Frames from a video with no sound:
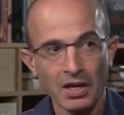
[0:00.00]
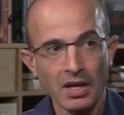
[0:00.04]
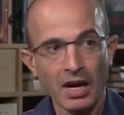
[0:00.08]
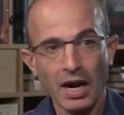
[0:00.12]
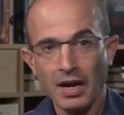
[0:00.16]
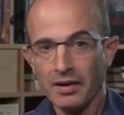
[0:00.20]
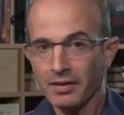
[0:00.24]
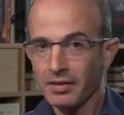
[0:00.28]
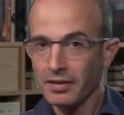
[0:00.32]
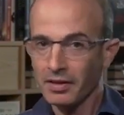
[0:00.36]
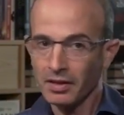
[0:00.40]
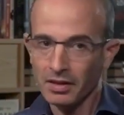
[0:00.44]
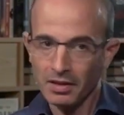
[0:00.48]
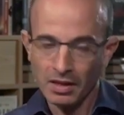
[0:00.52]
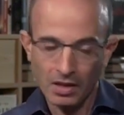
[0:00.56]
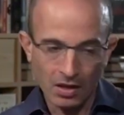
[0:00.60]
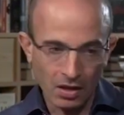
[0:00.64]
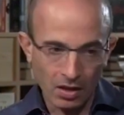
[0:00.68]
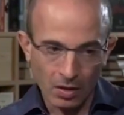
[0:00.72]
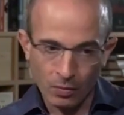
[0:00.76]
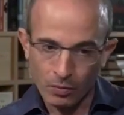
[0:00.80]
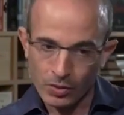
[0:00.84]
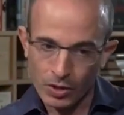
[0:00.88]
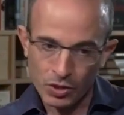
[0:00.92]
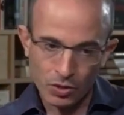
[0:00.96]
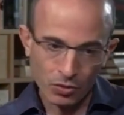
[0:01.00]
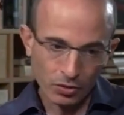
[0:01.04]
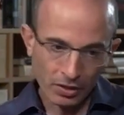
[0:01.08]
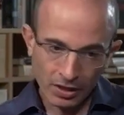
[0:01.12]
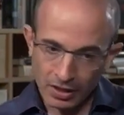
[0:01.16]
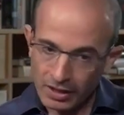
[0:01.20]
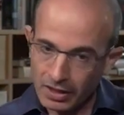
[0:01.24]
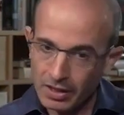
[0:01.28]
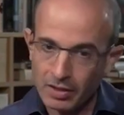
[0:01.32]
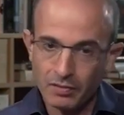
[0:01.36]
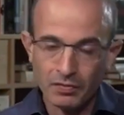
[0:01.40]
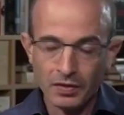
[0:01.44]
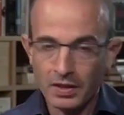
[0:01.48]
I think we should
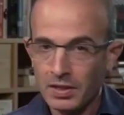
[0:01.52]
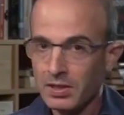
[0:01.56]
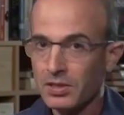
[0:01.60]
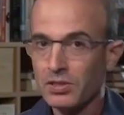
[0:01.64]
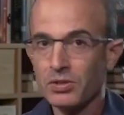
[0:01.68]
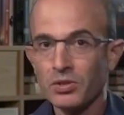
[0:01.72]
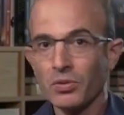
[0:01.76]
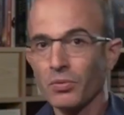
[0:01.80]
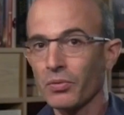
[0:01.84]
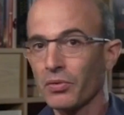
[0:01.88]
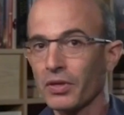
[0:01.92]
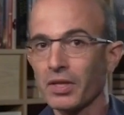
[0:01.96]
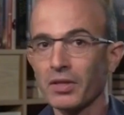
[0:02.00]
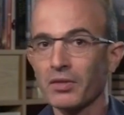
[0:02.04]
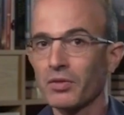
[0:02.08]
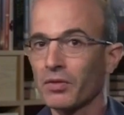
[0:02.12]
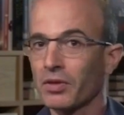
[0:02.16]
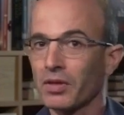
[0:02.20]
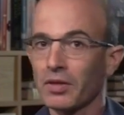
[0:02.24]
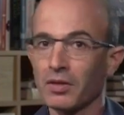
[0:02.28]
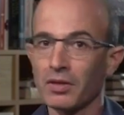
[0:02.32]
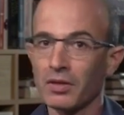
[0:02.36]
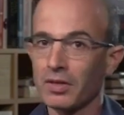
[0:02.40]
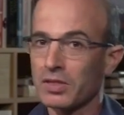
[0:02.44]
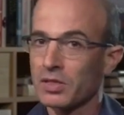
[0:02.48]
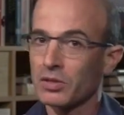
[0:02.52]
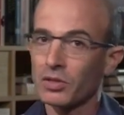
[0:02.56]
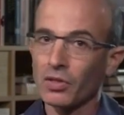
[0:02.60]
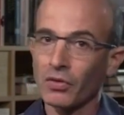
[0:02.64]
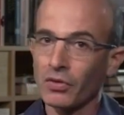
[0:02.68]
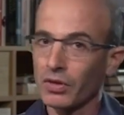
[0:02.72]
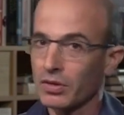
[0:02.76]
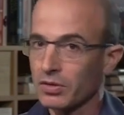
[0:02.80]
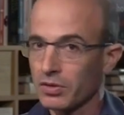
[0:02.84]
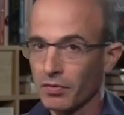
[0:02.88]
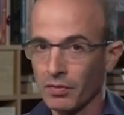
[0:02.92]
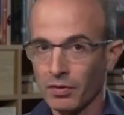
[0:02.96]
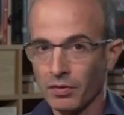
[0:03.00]
leave history to the
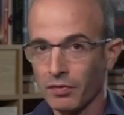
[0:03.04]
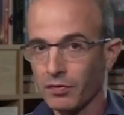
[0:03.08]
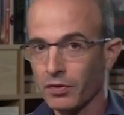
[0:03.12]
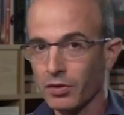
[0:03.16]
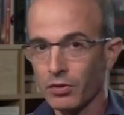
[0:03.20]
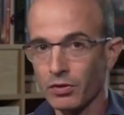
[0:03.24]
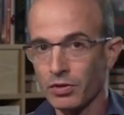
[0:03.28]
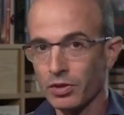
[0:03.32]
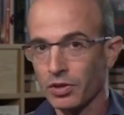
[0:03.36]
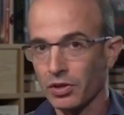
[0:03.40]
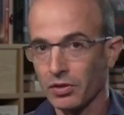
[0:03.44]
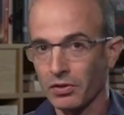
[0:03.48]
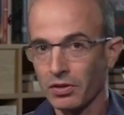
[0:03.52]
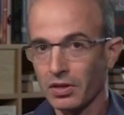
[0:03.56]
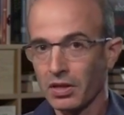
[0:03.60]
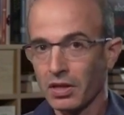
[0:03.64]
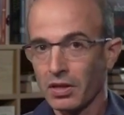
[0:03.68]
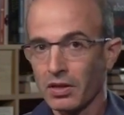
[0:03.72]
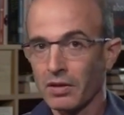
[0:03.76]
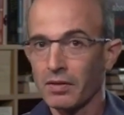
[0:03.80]
historians of the future.